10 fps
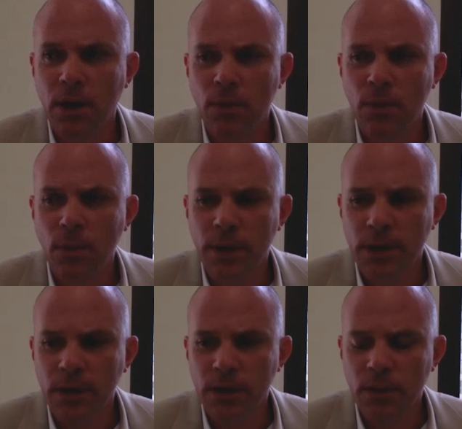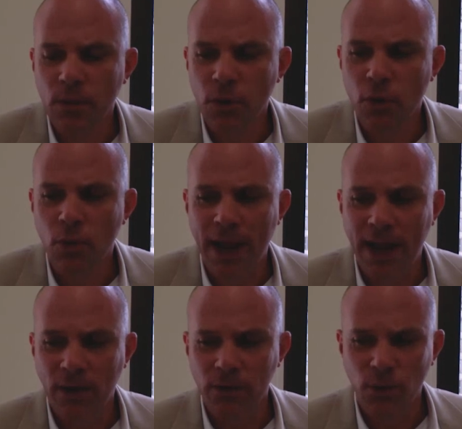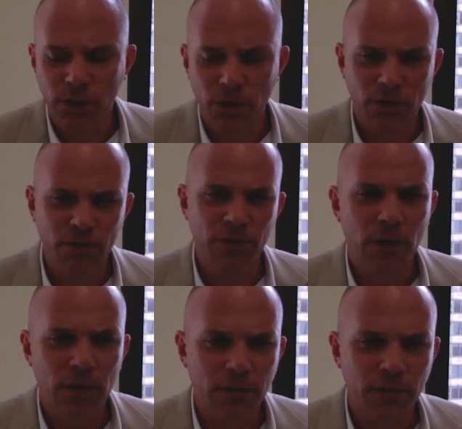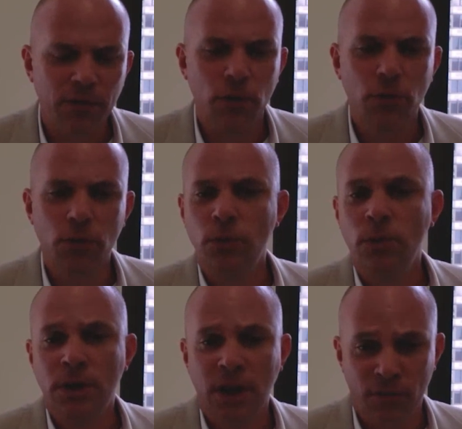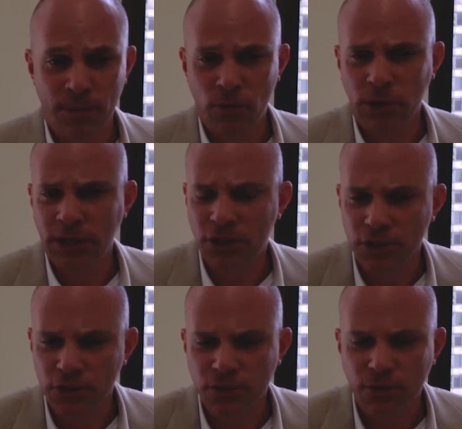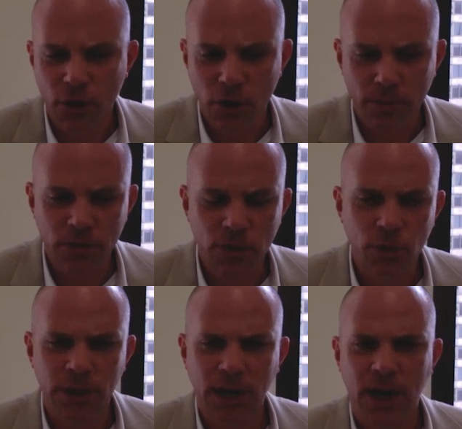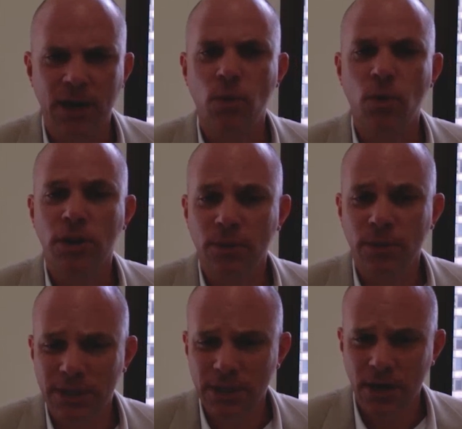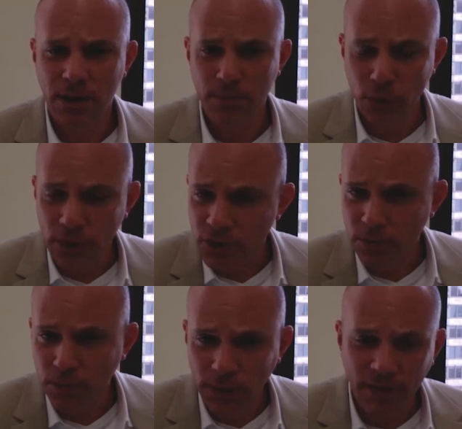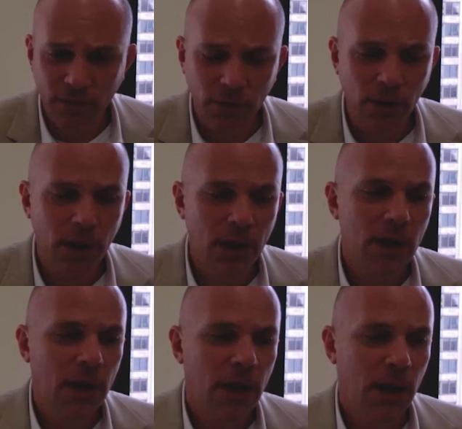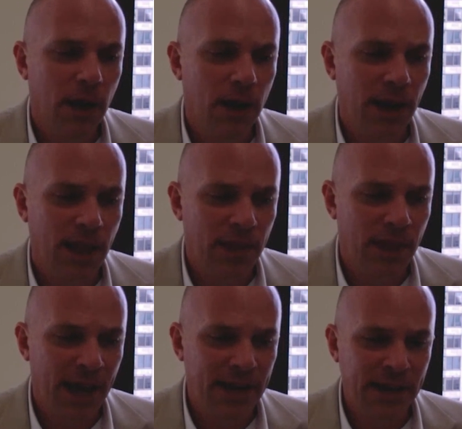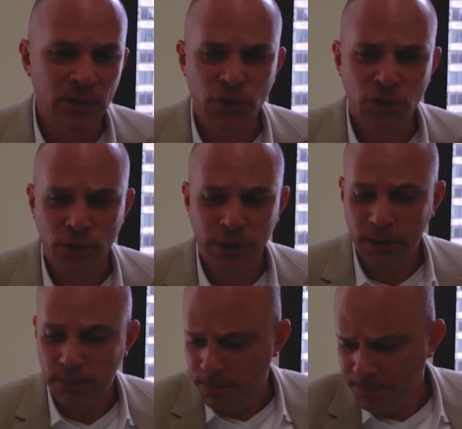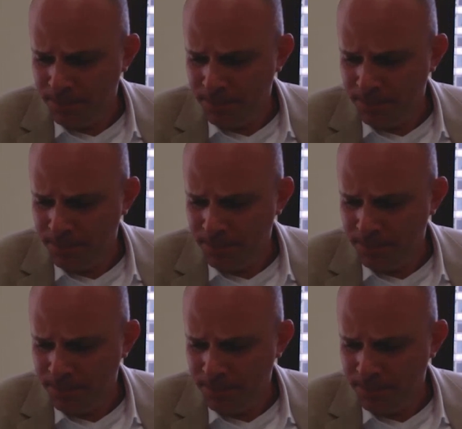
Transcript: uh, we were around where there were very few government relations firms doing the kind of work that we did on a municipal level. Uh, and that industry